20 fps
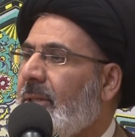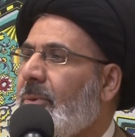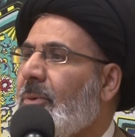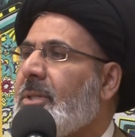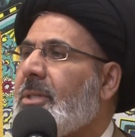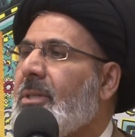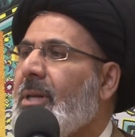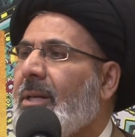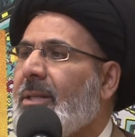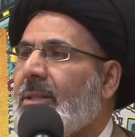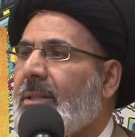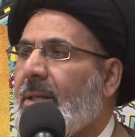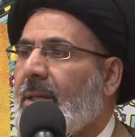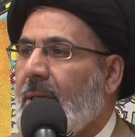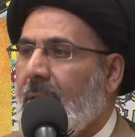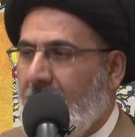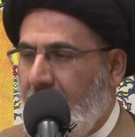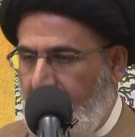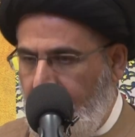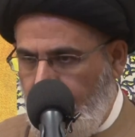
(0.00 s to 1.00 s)
He was not,
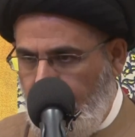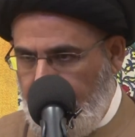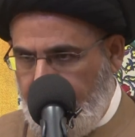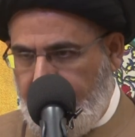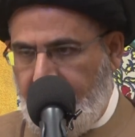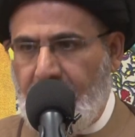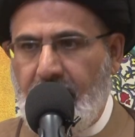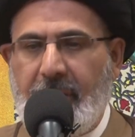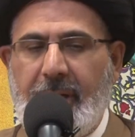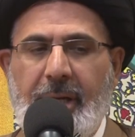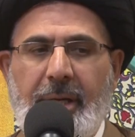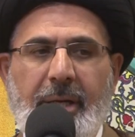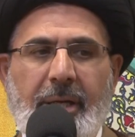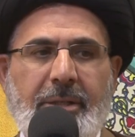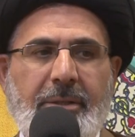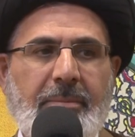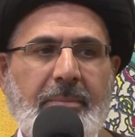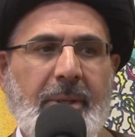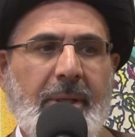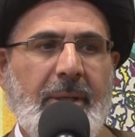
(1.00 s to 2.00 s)
he was looking
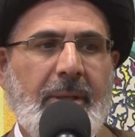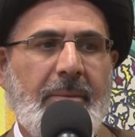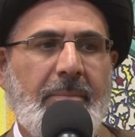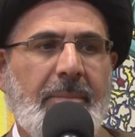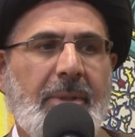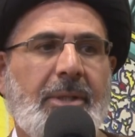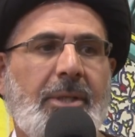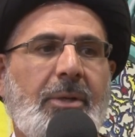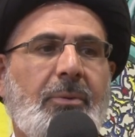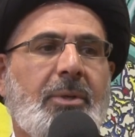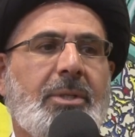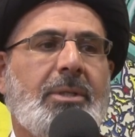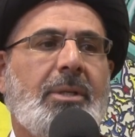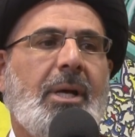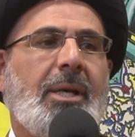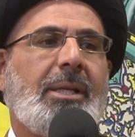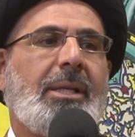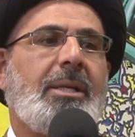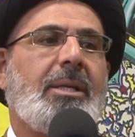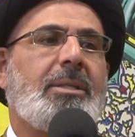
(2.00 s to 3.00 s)
at me, but he was
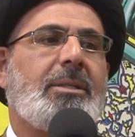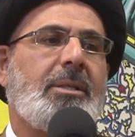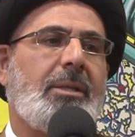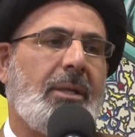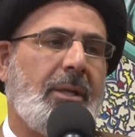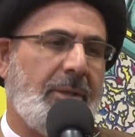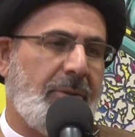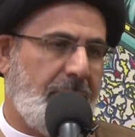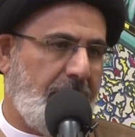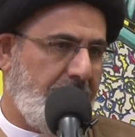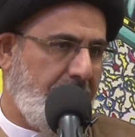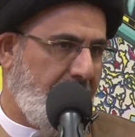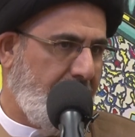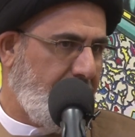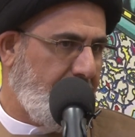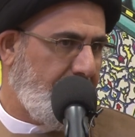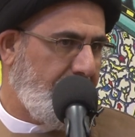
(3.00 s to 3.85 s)
not listening to me.